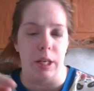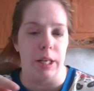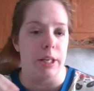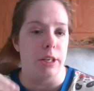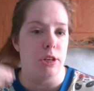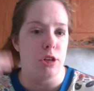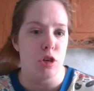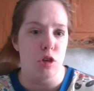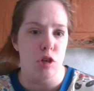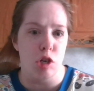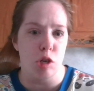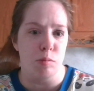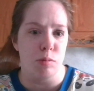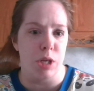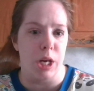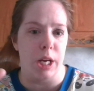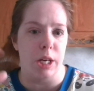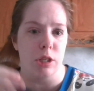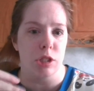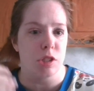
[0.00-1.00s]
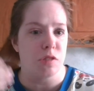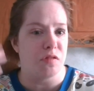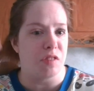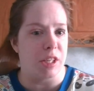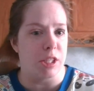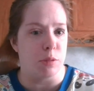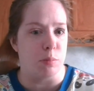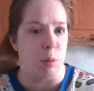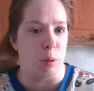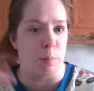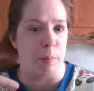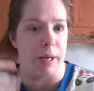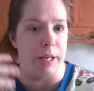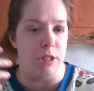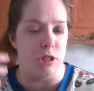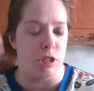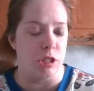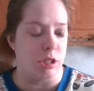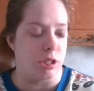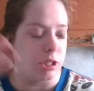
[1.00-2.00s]
like, YouTube channels, Facebook
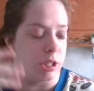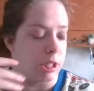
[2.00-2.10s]
pages,